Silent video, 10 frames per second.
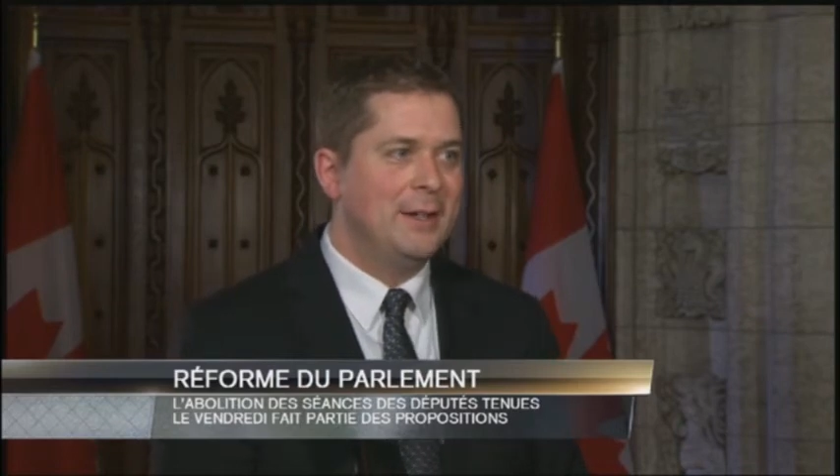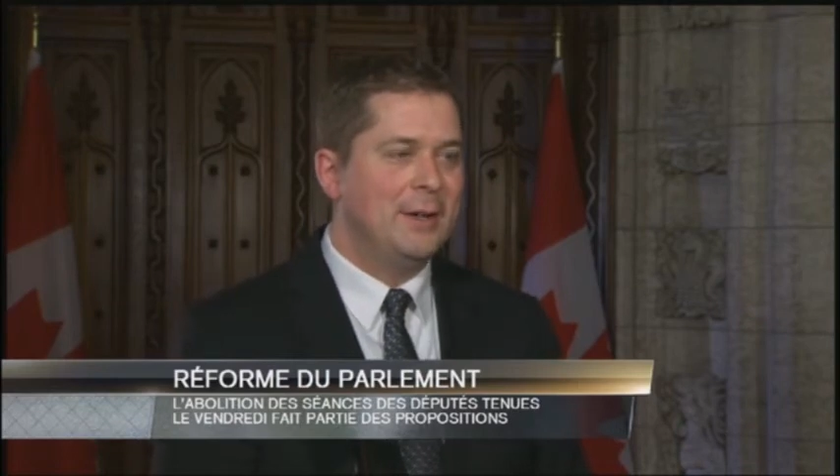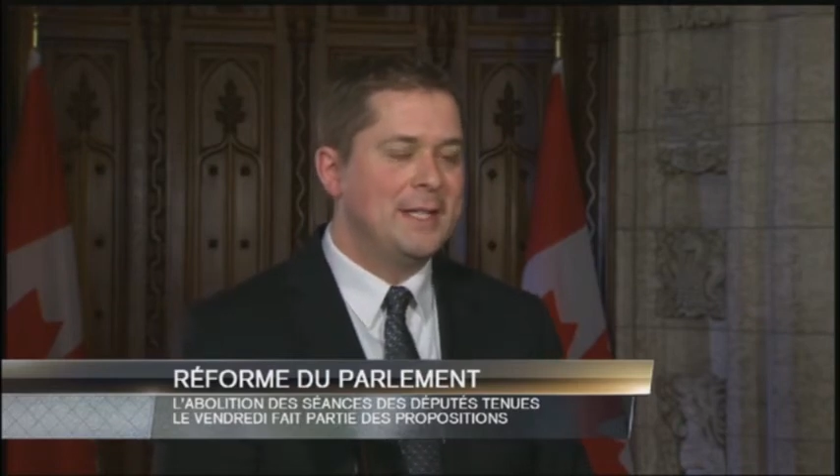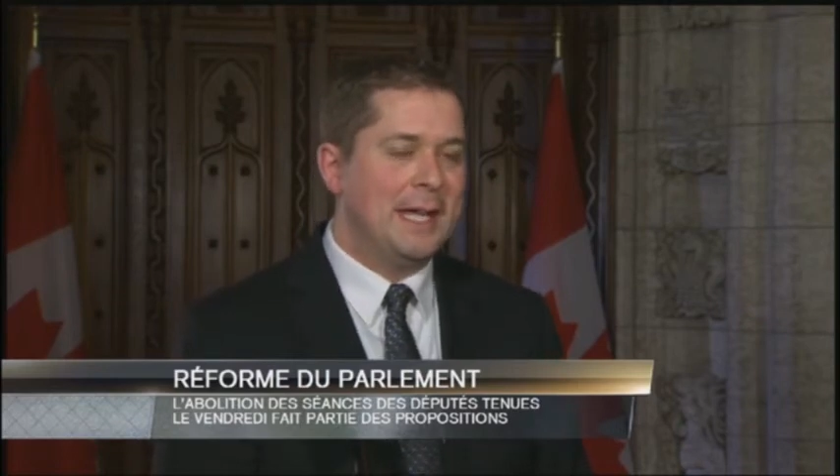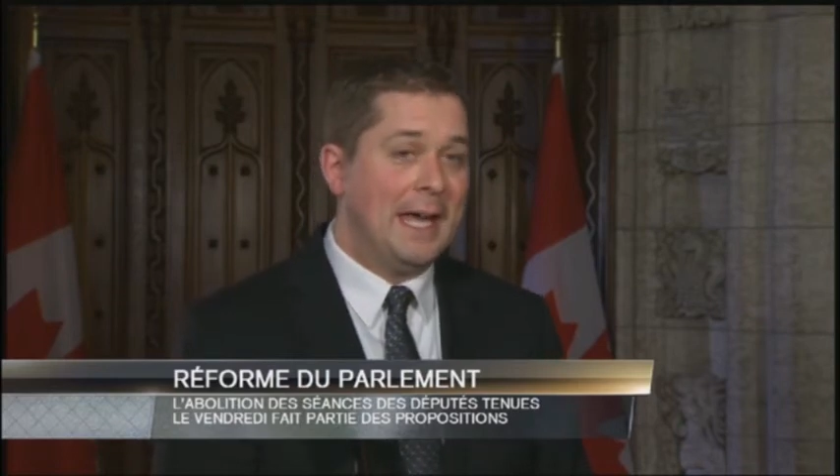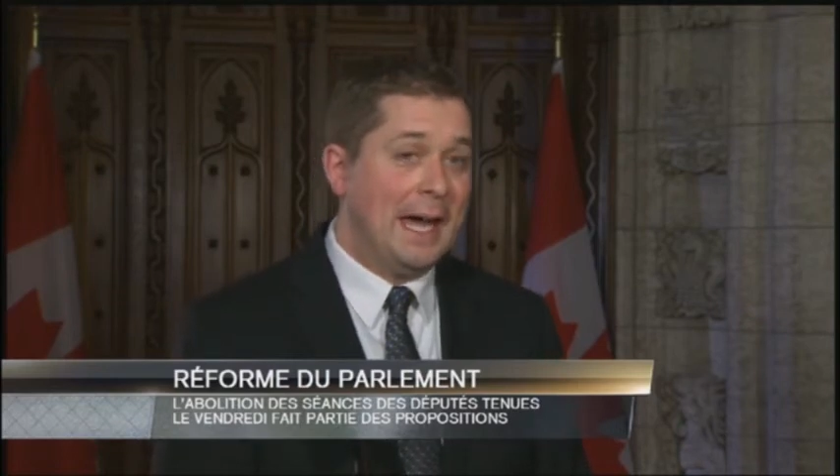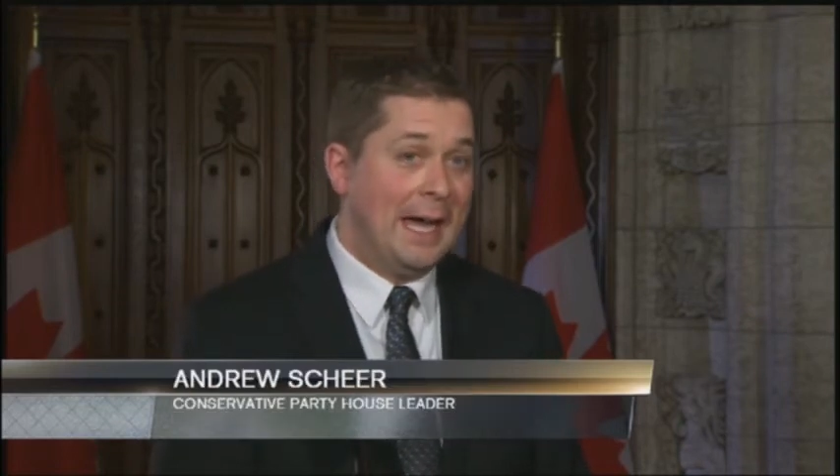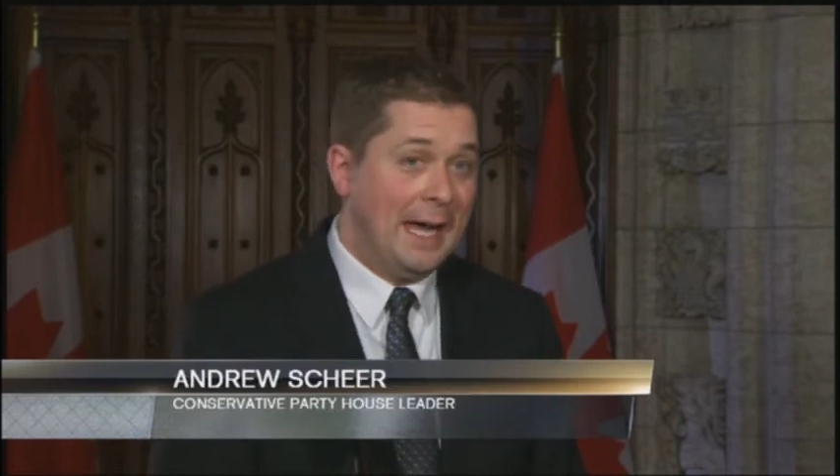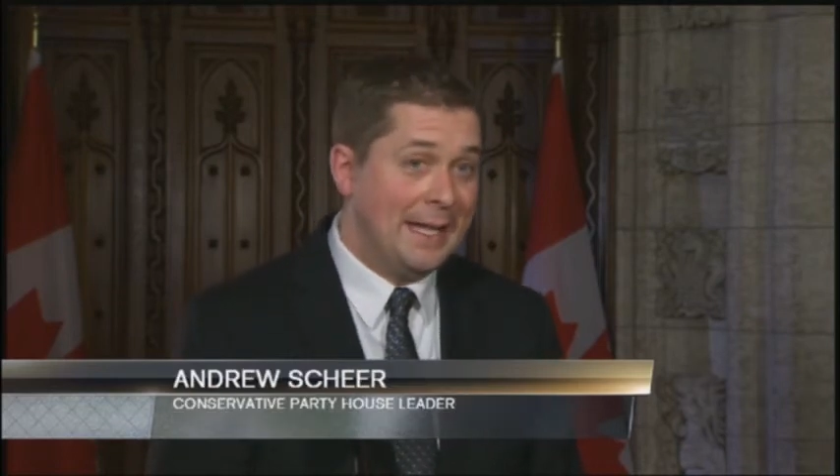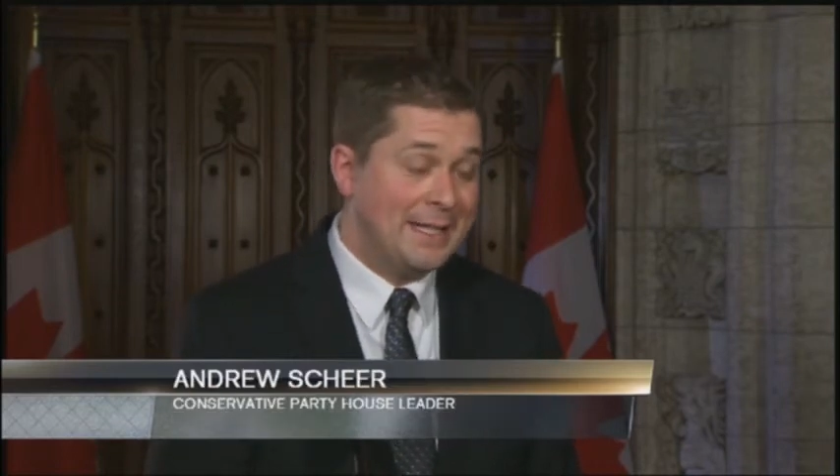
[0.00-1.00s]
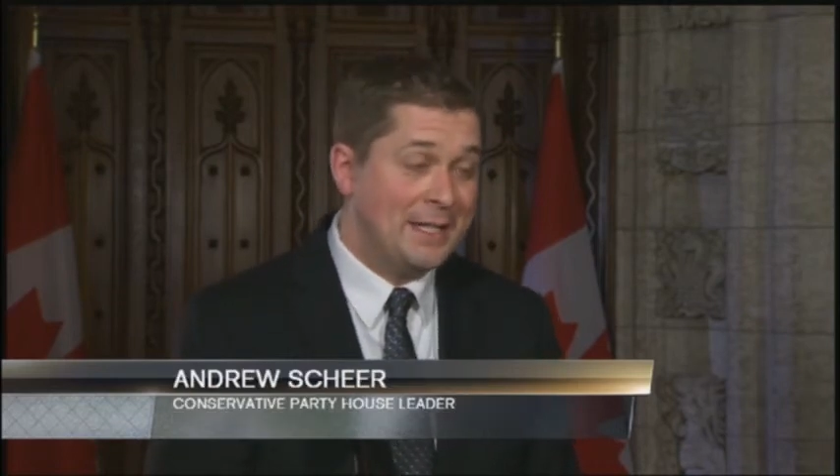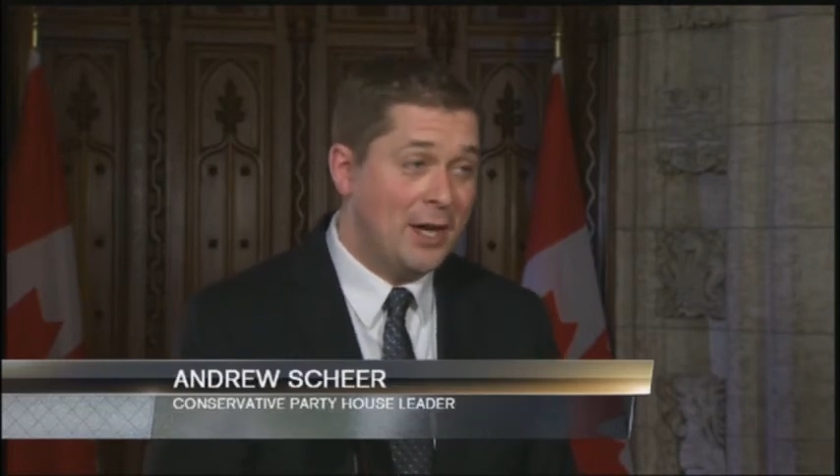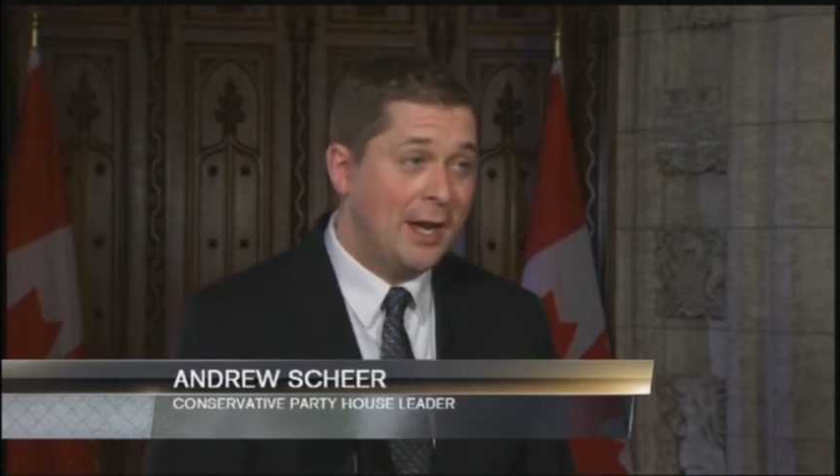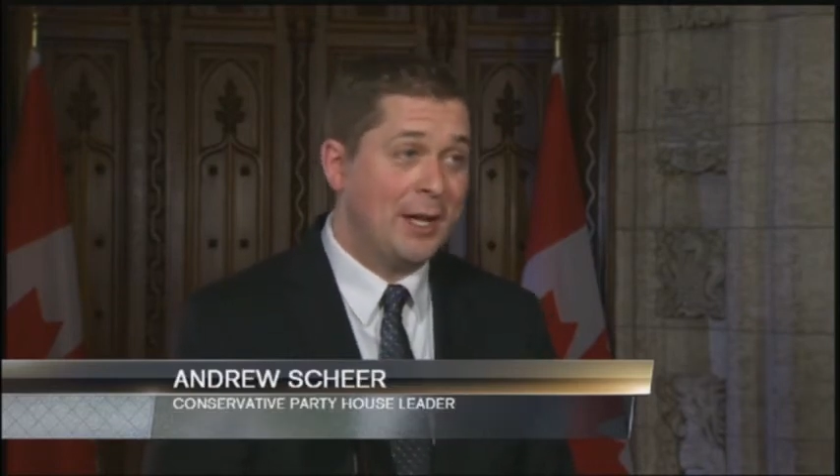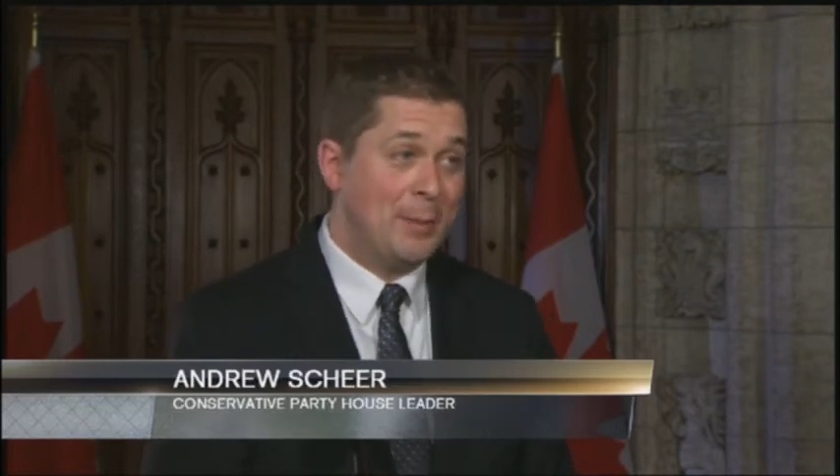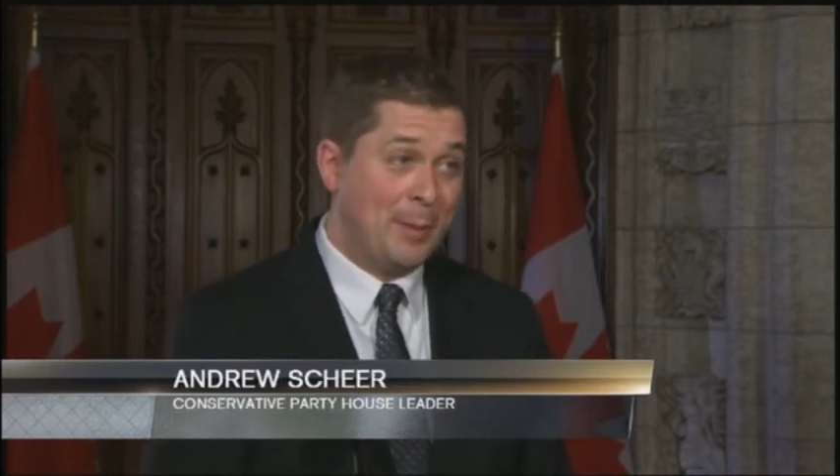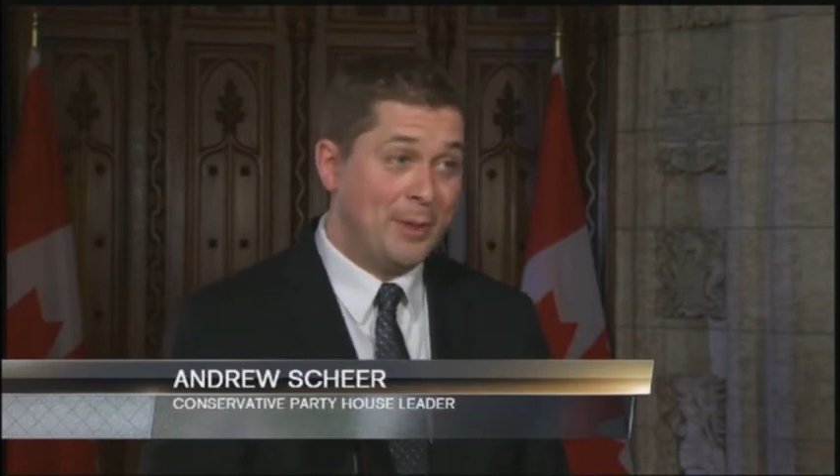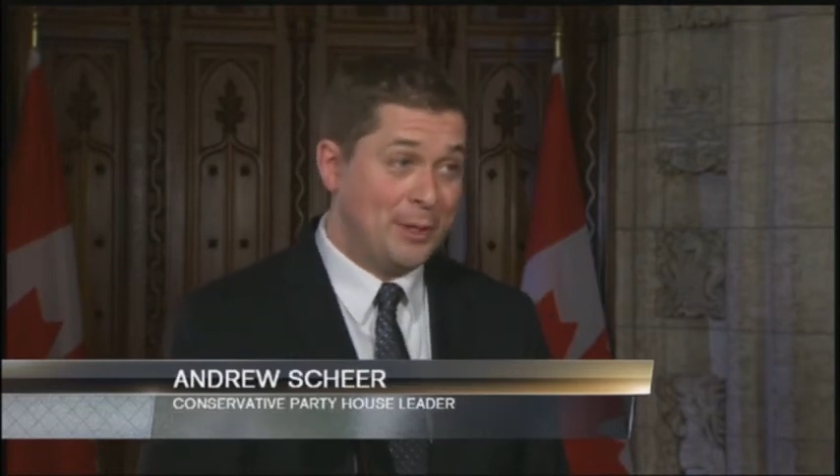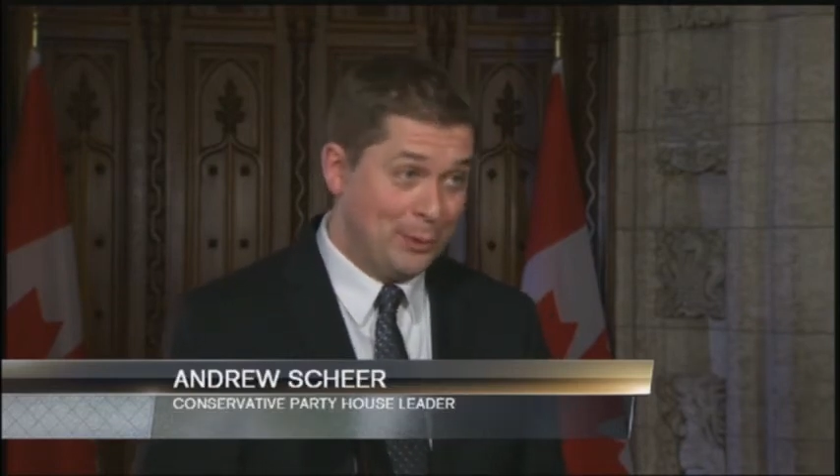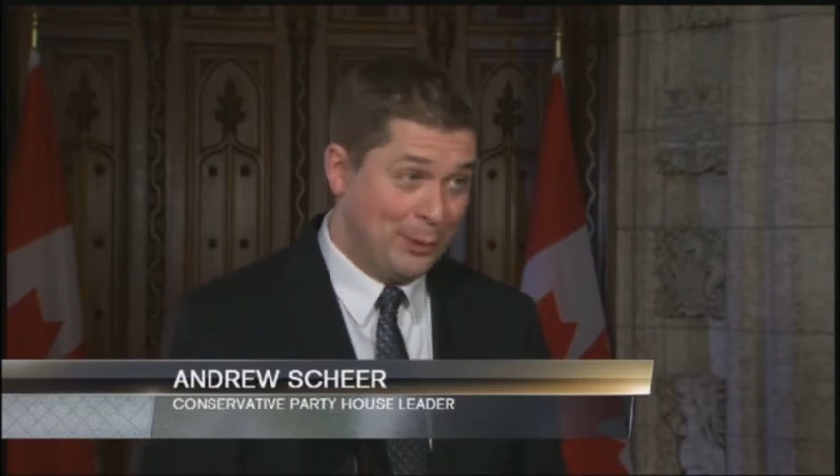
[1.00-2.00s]
Well, I'll tell you, it did not come up
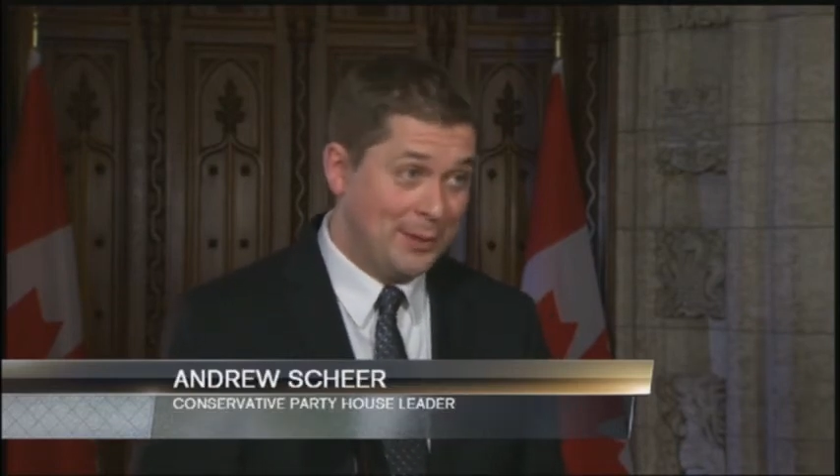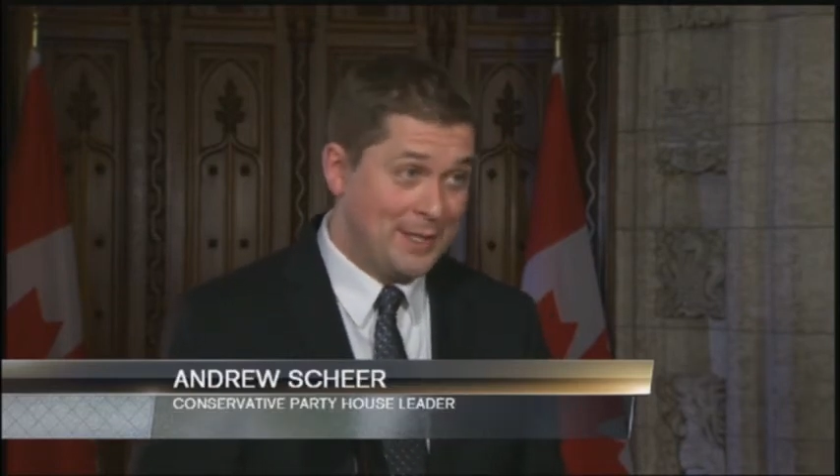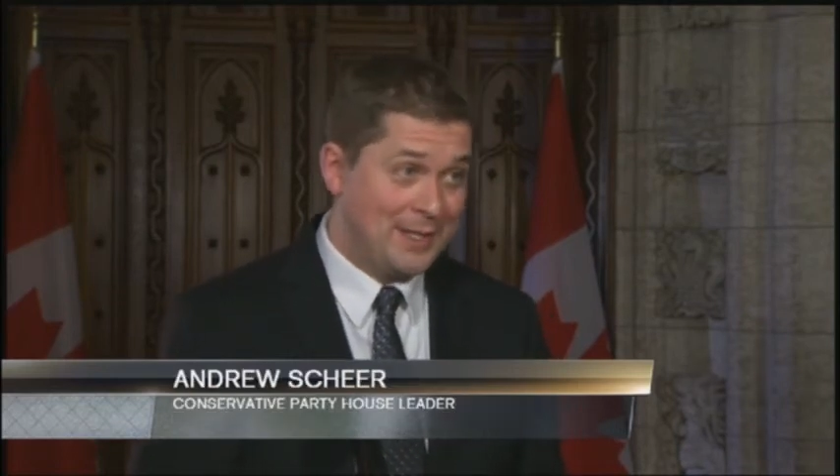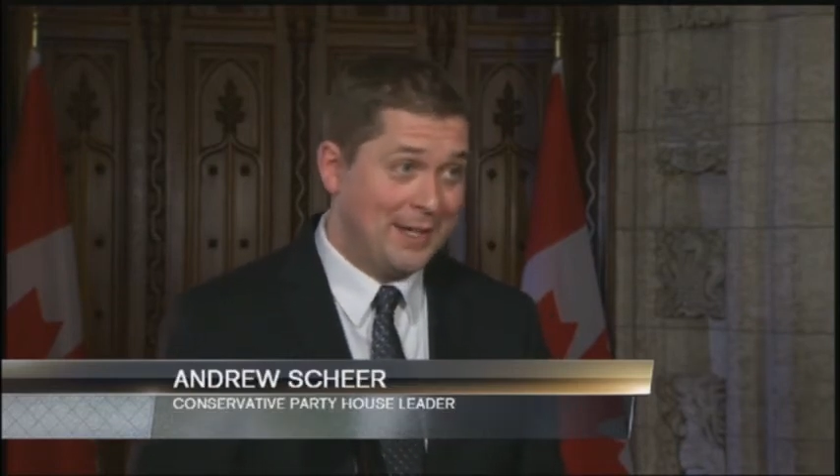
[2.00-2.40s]
at the doors.